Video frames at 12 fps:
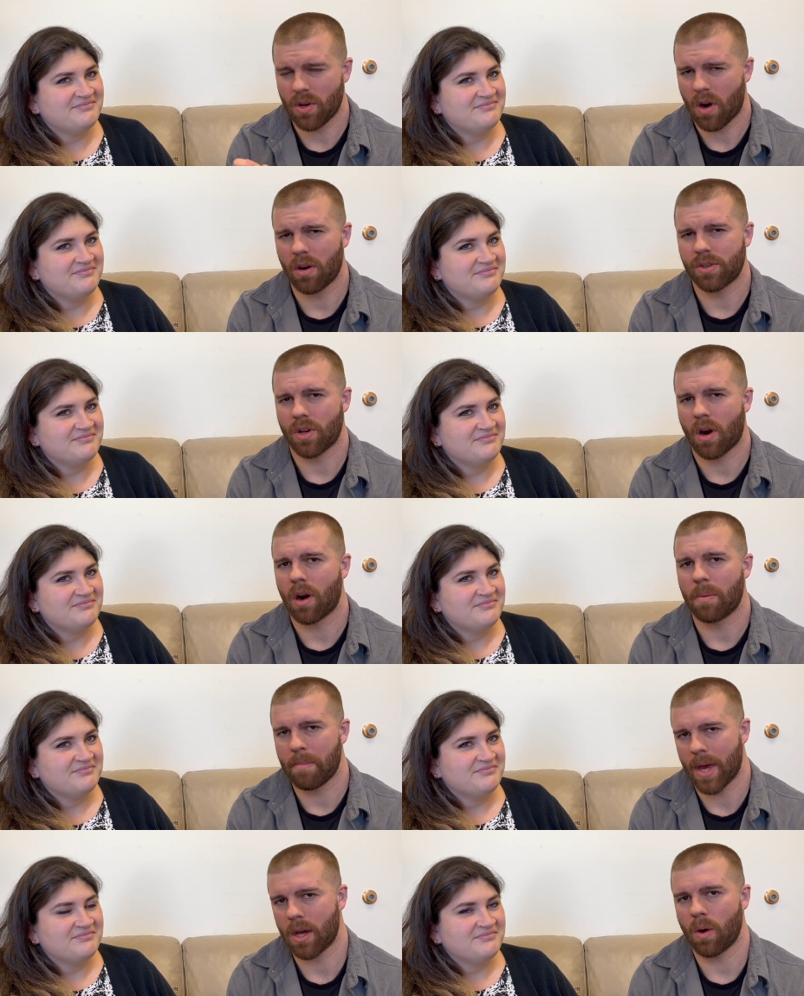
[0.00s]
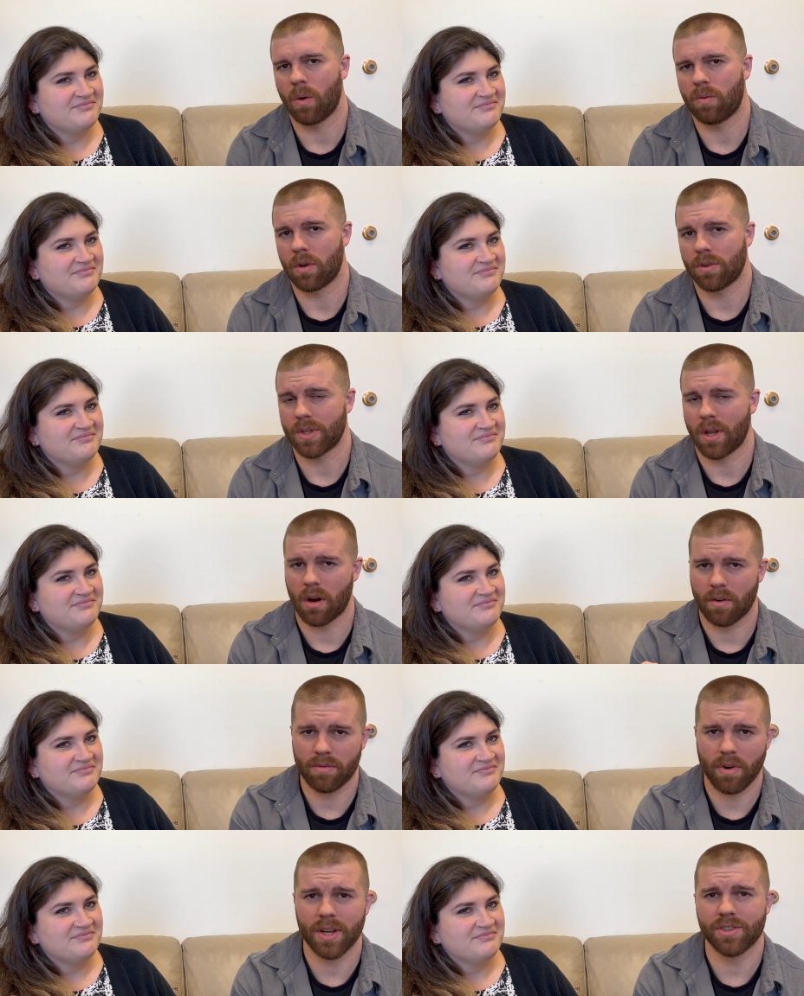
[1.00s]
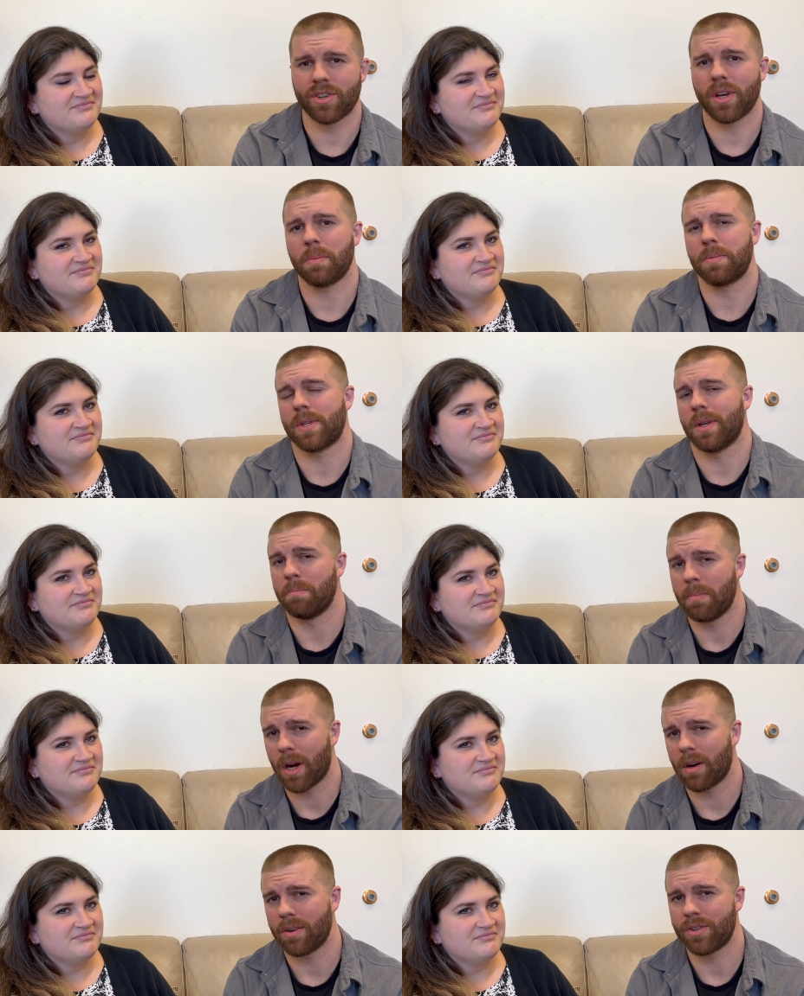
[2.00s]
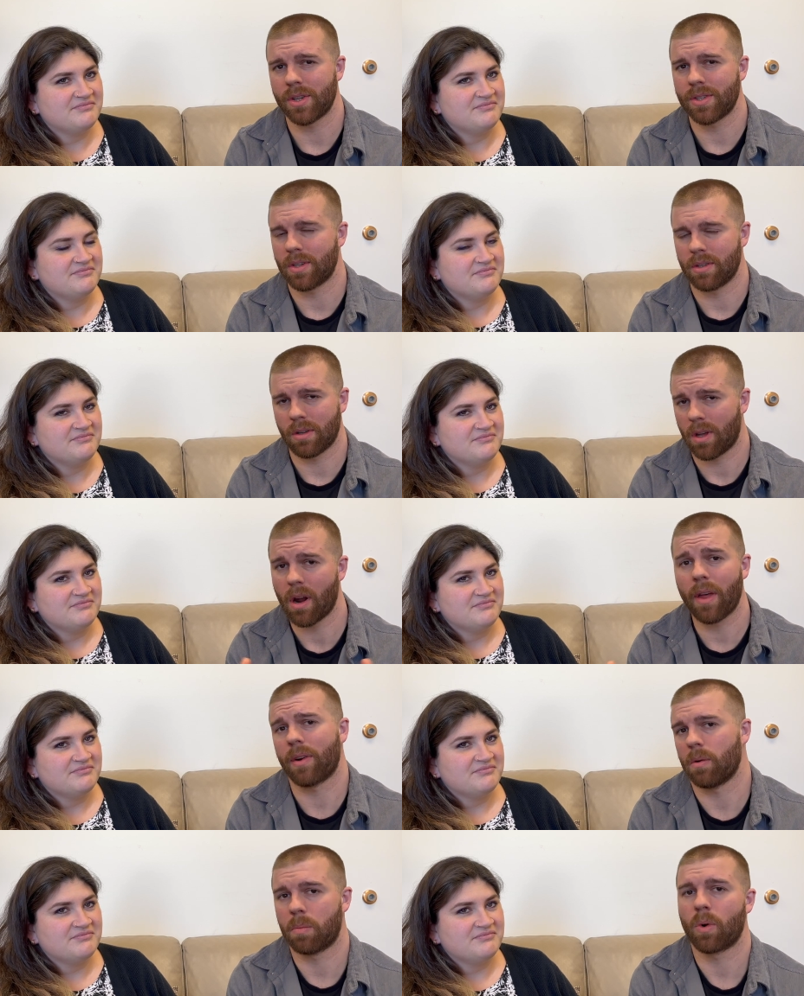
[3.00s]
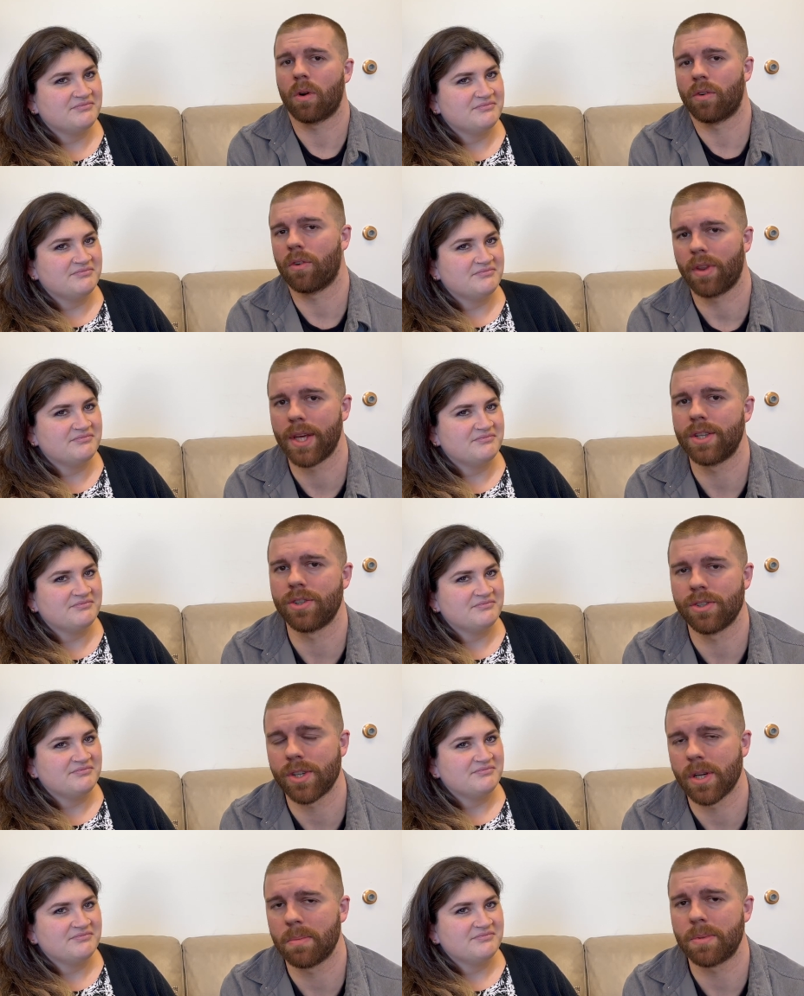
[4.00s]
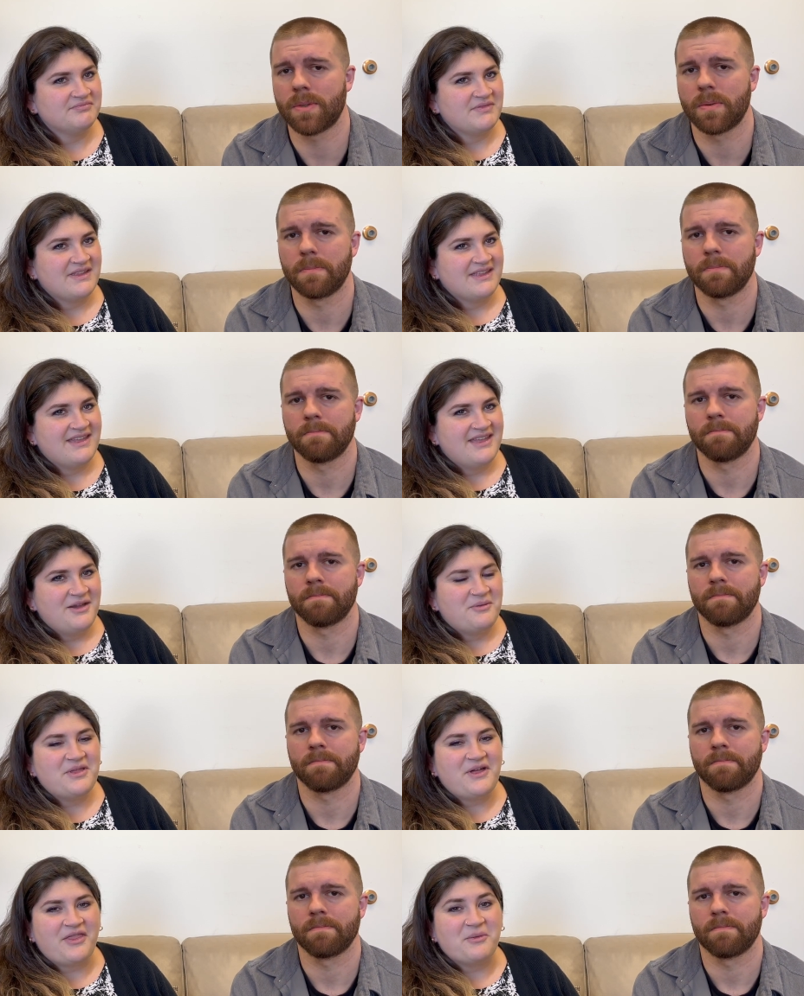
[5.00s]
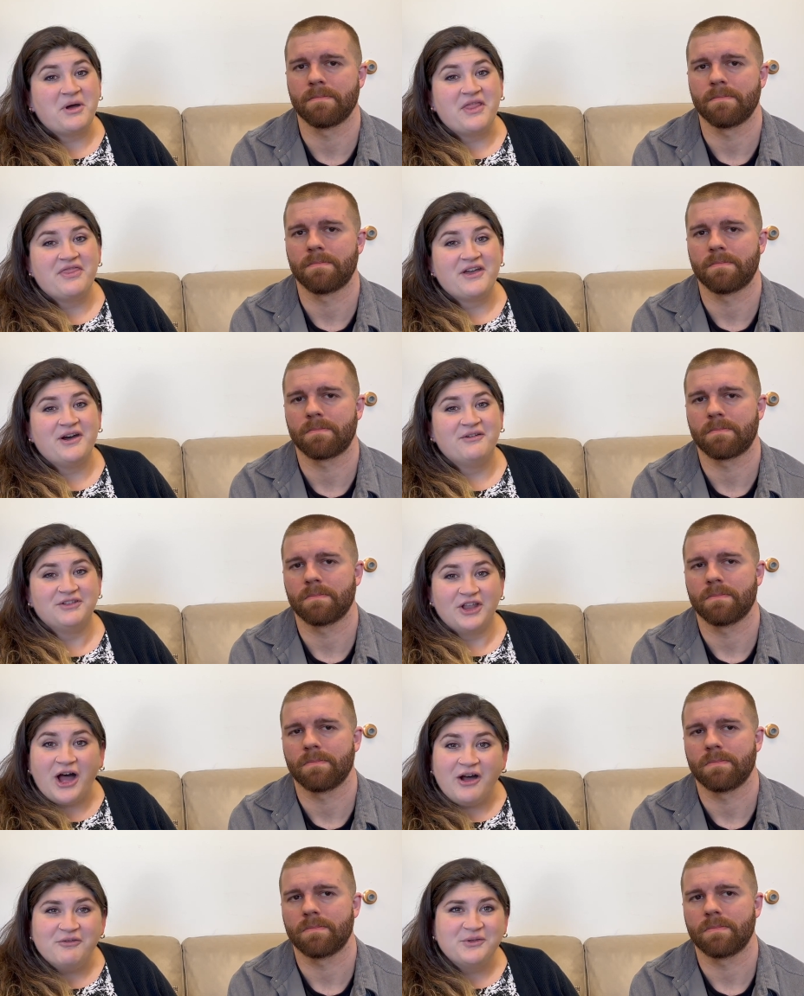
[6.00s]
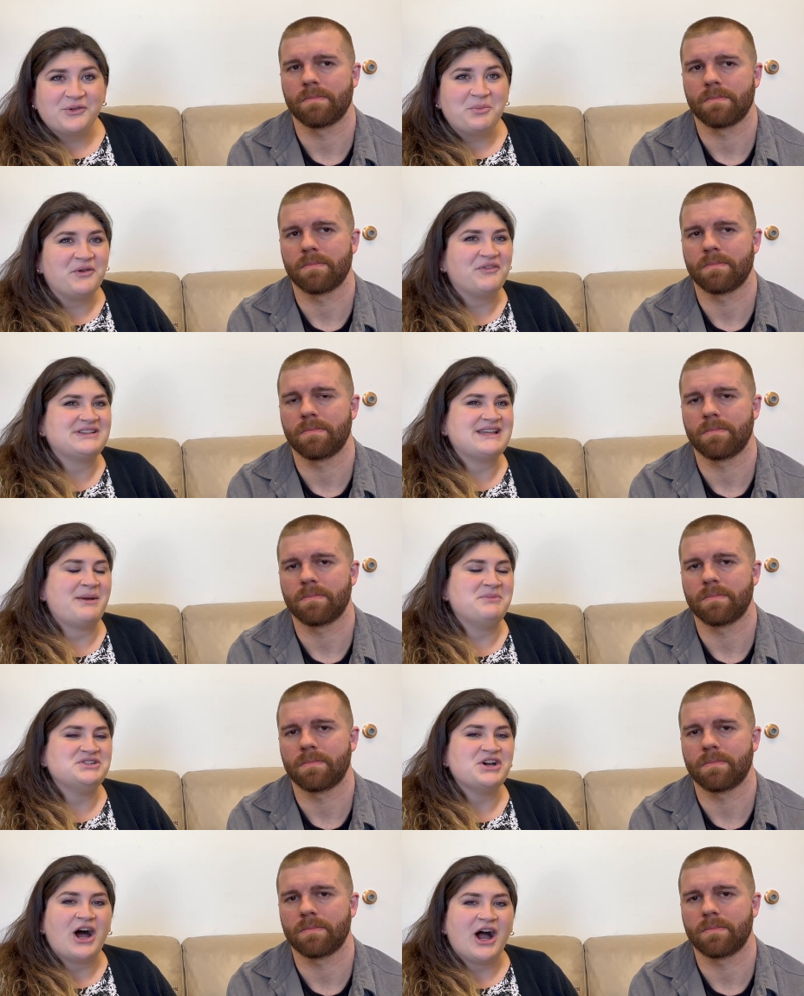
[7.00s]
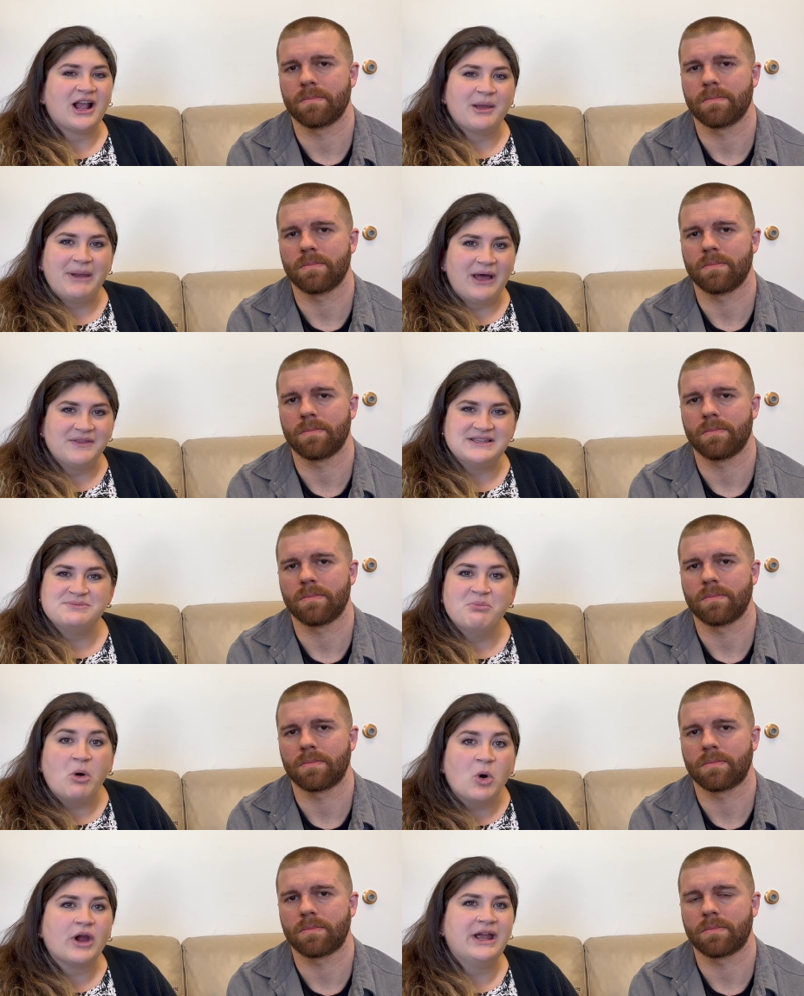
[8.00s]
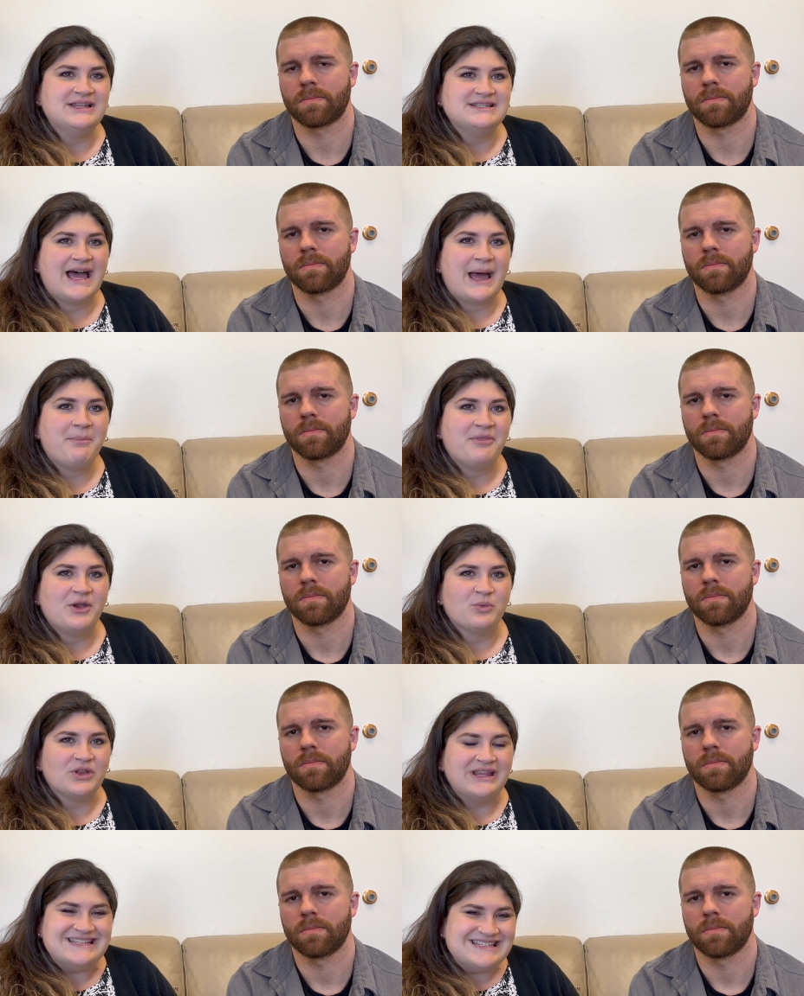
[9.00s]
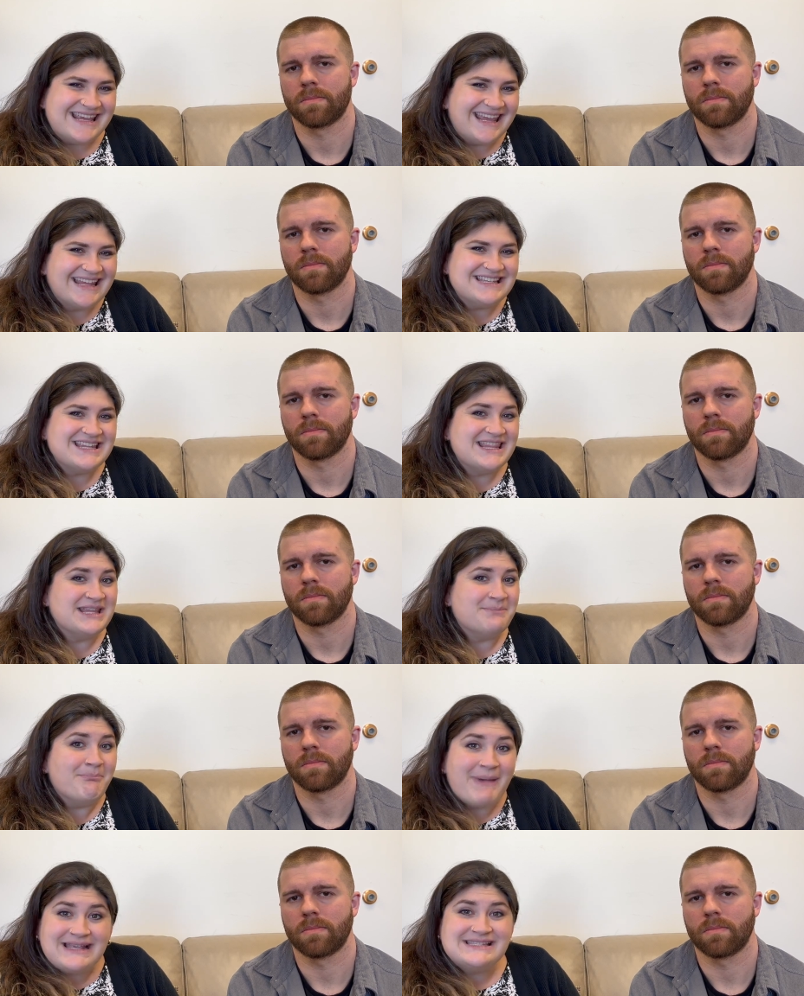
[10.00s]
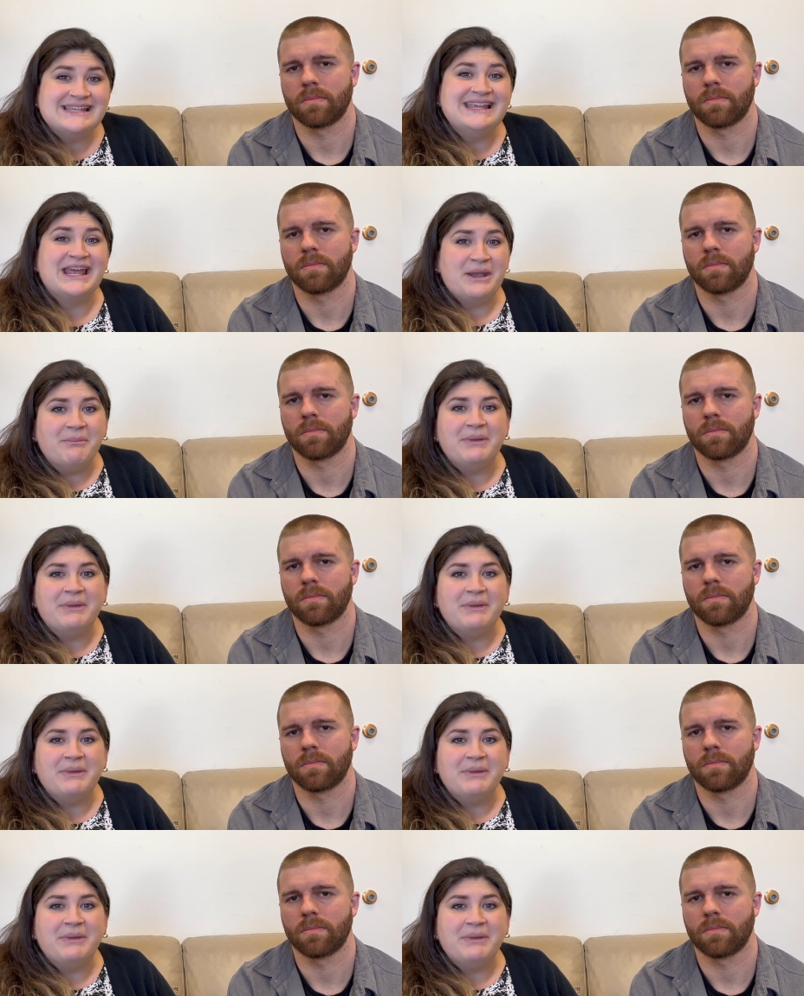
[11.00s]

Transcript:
Speaker 1: heart to heart makeovers in our friendships and marriages and, and other important relationships.
Speaker 2: We thought the month of love was a perfect time to talk about this more in depth and really dig into the messy and